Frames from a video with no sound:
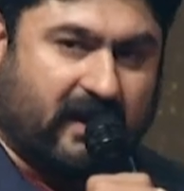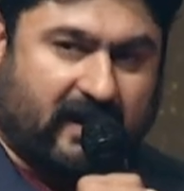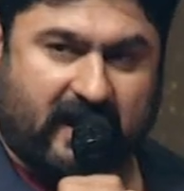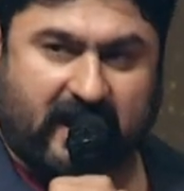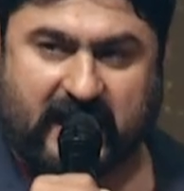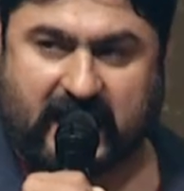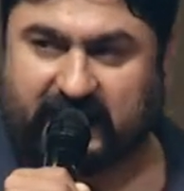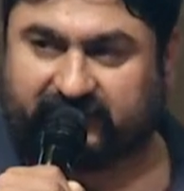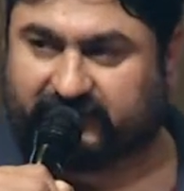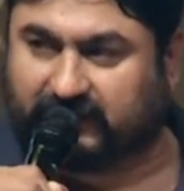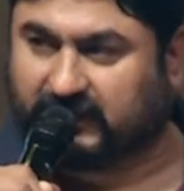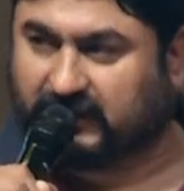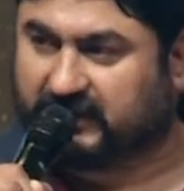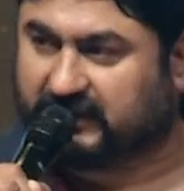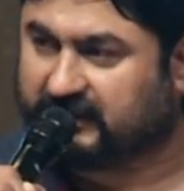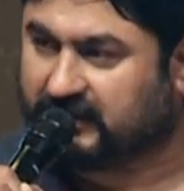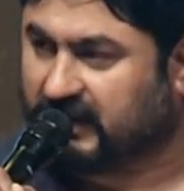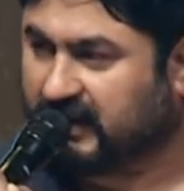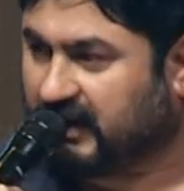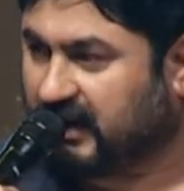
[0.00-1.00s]
and I have
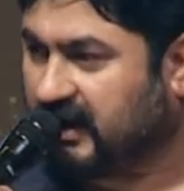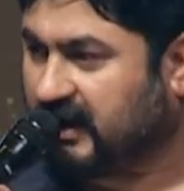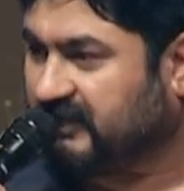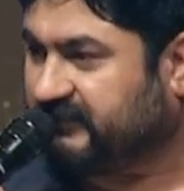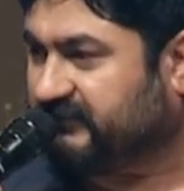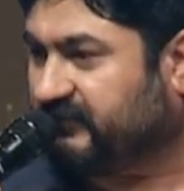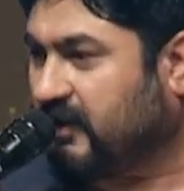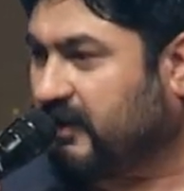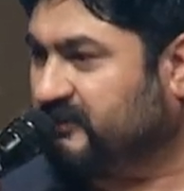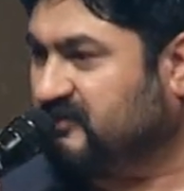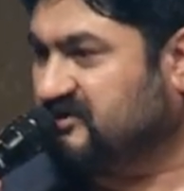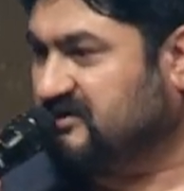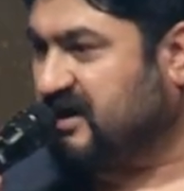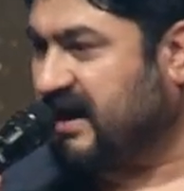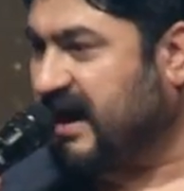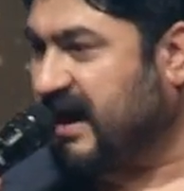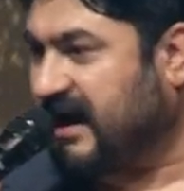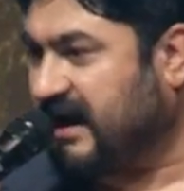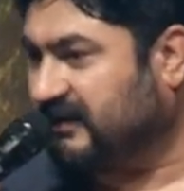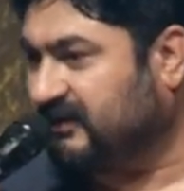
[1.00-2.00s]
learned a lot from
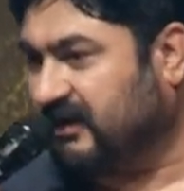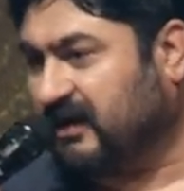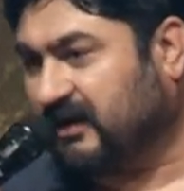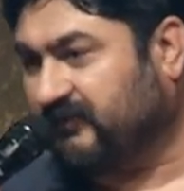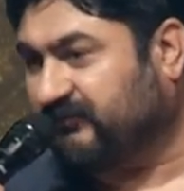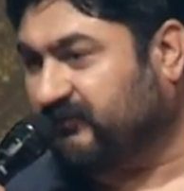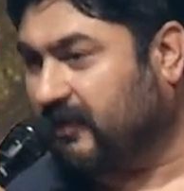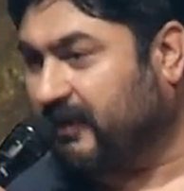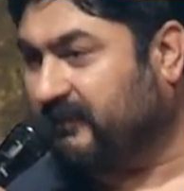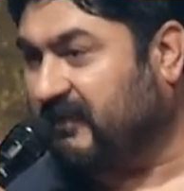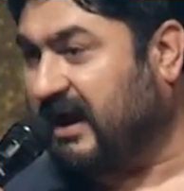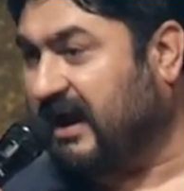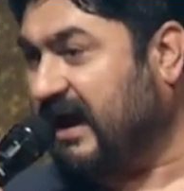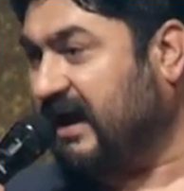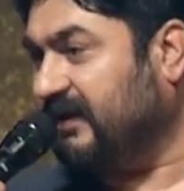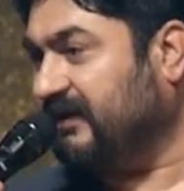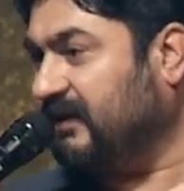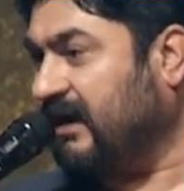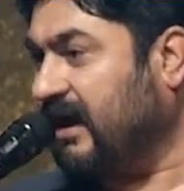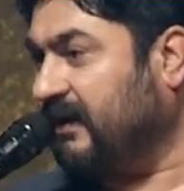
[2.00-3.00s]
Chad and from my
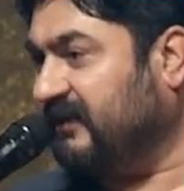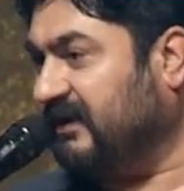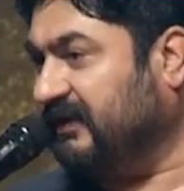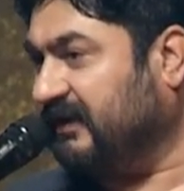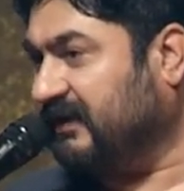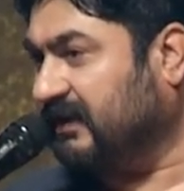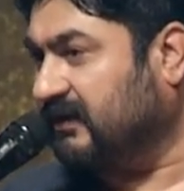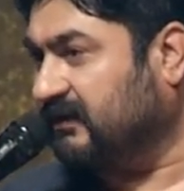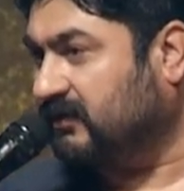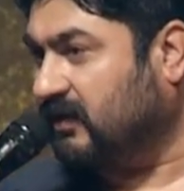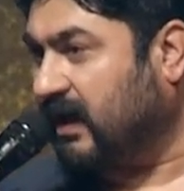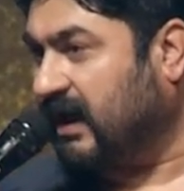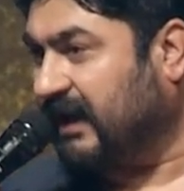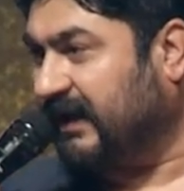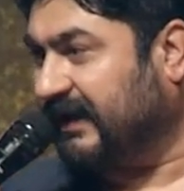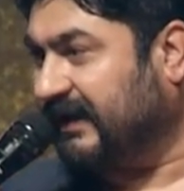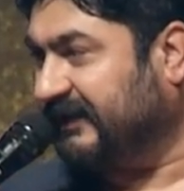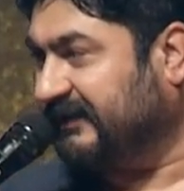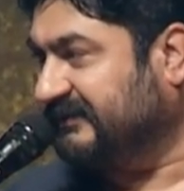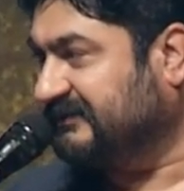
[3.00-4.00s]
other American
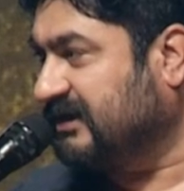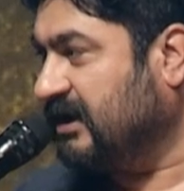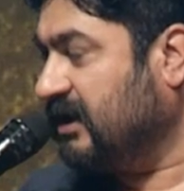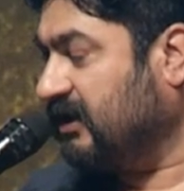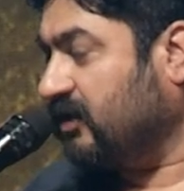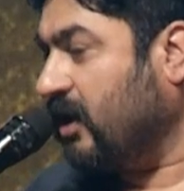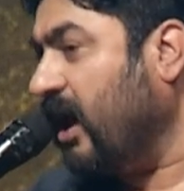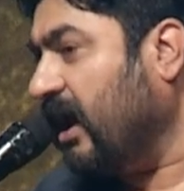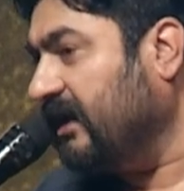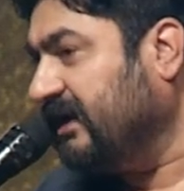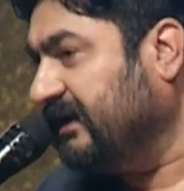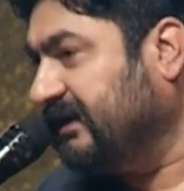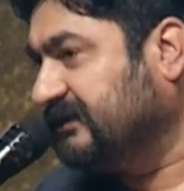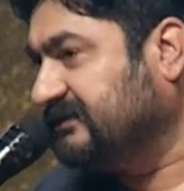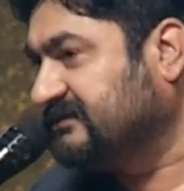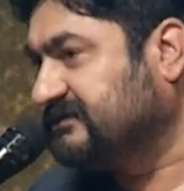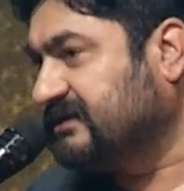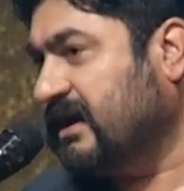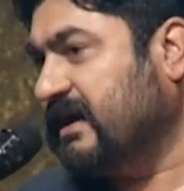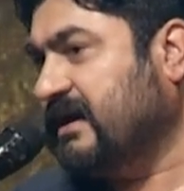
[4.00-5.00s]
colleague,
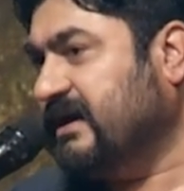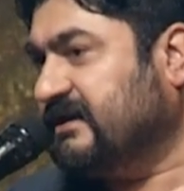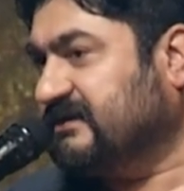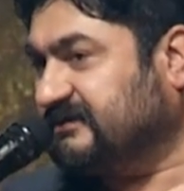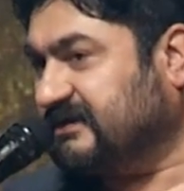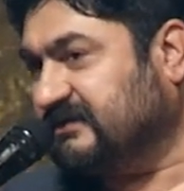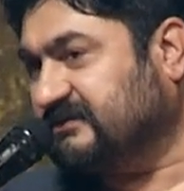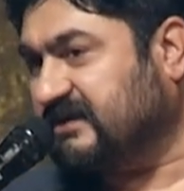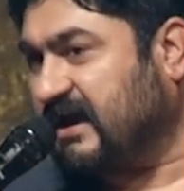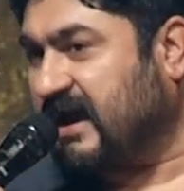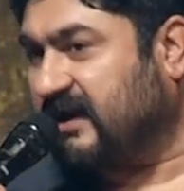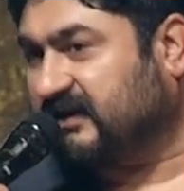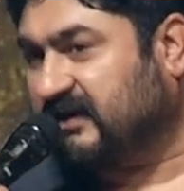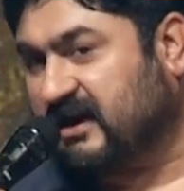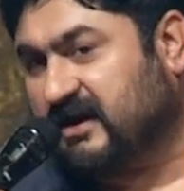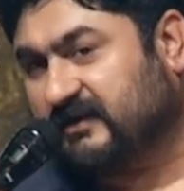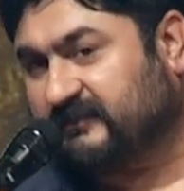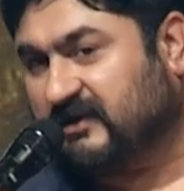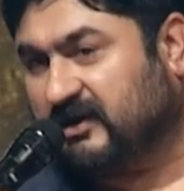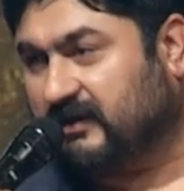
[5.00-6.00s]
colleagues since I
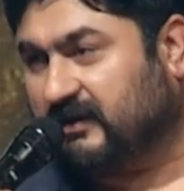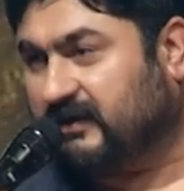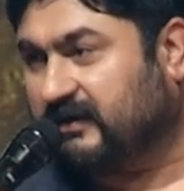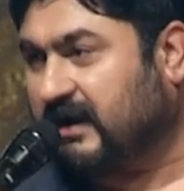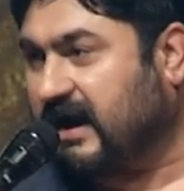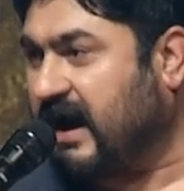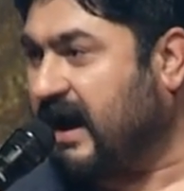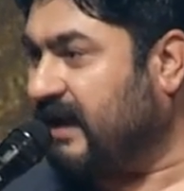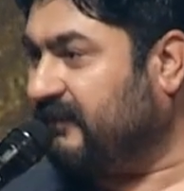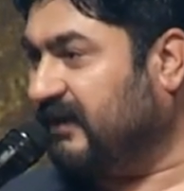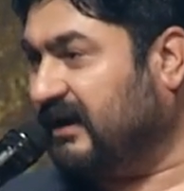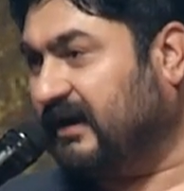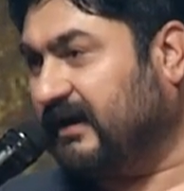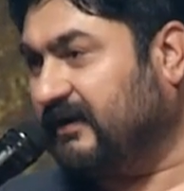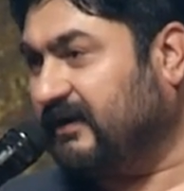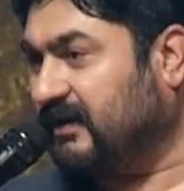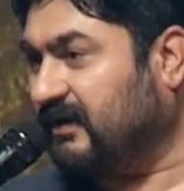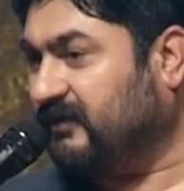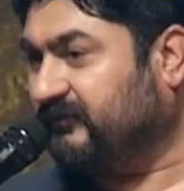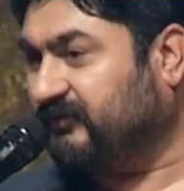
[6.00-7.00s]
came here, I'm
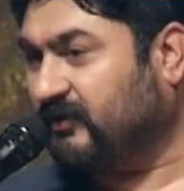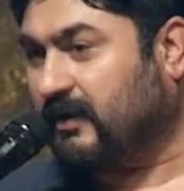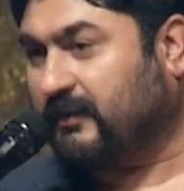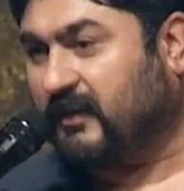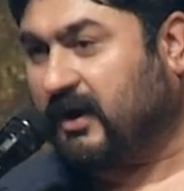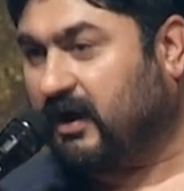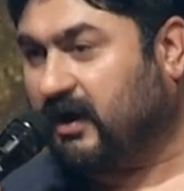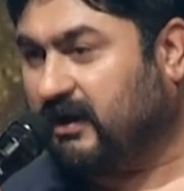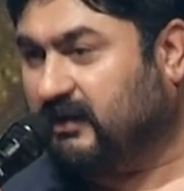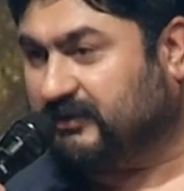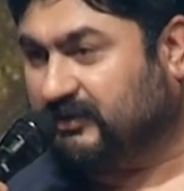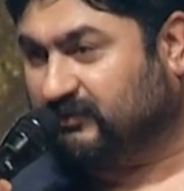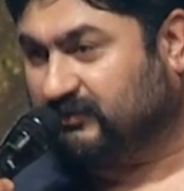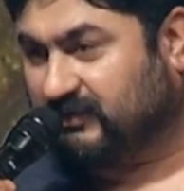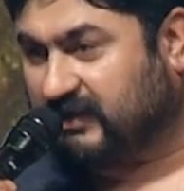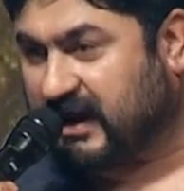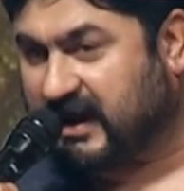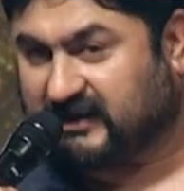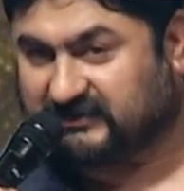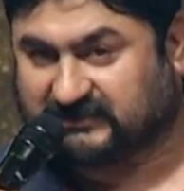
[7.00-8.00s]
learning from all you
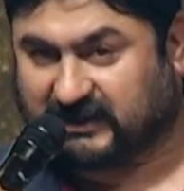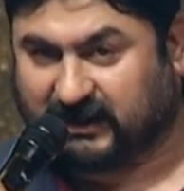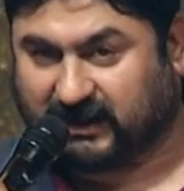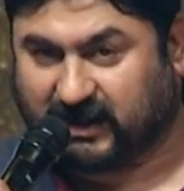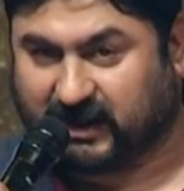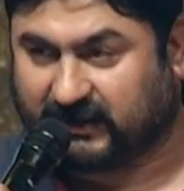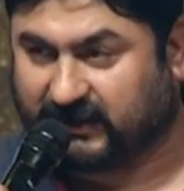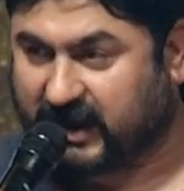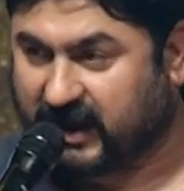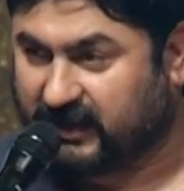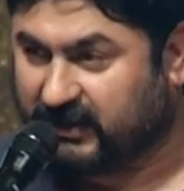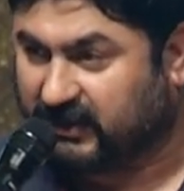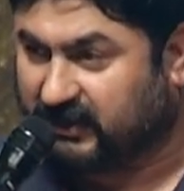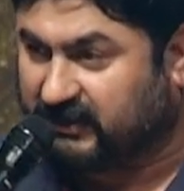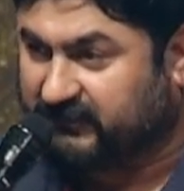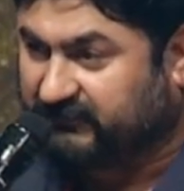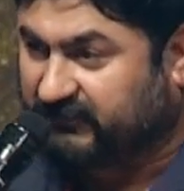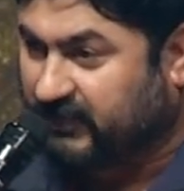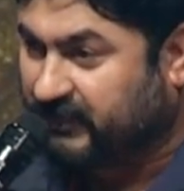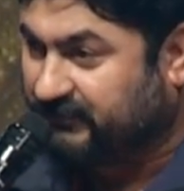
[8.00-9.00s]
guys a lot. I
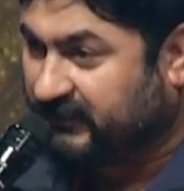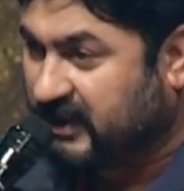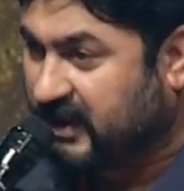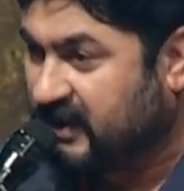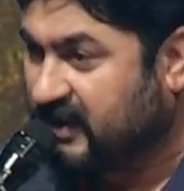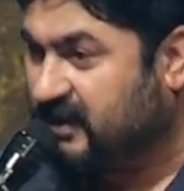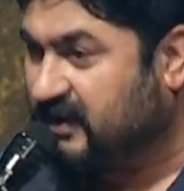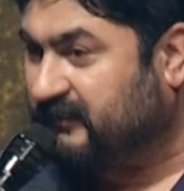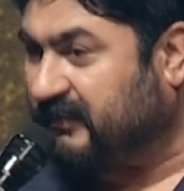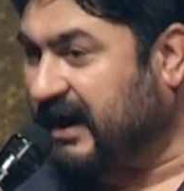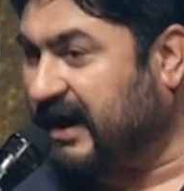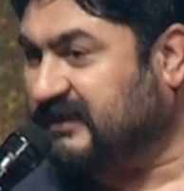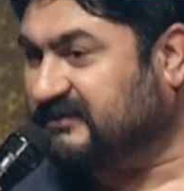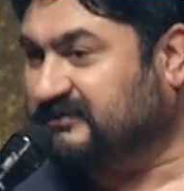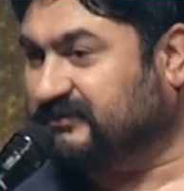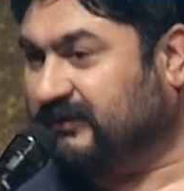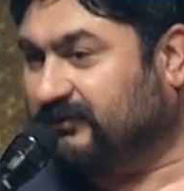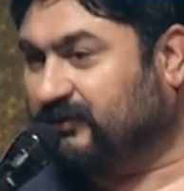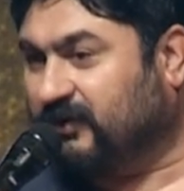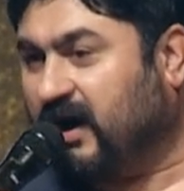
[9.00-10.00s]
learned from
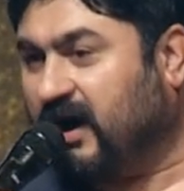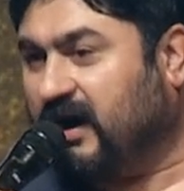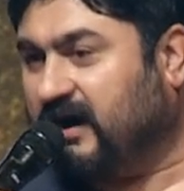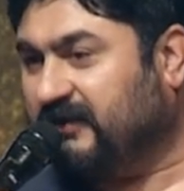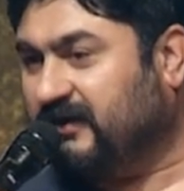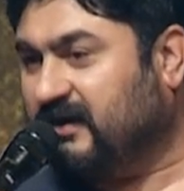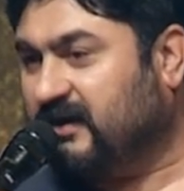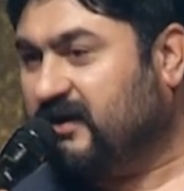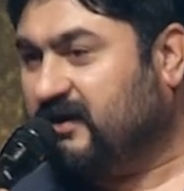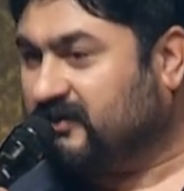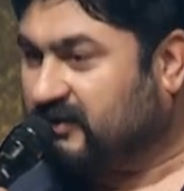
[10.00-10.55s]
Pastor Ron.